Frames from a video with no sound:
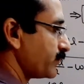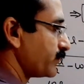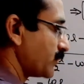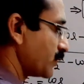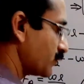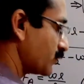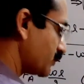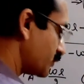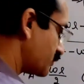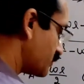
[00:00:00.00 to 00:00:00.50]

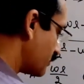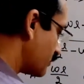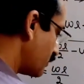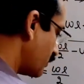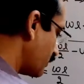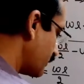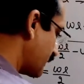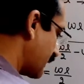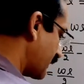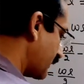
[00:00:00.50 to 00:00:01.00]
You should
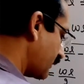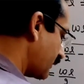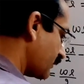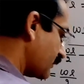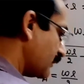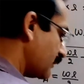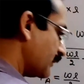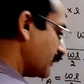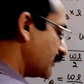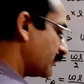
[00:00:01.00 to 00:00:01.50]
know that
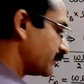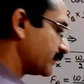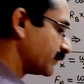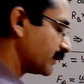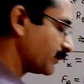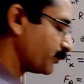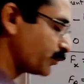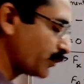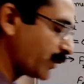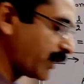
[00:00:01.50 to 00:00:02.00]
the
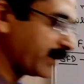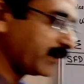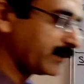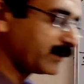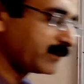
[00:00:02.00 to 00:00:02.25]
point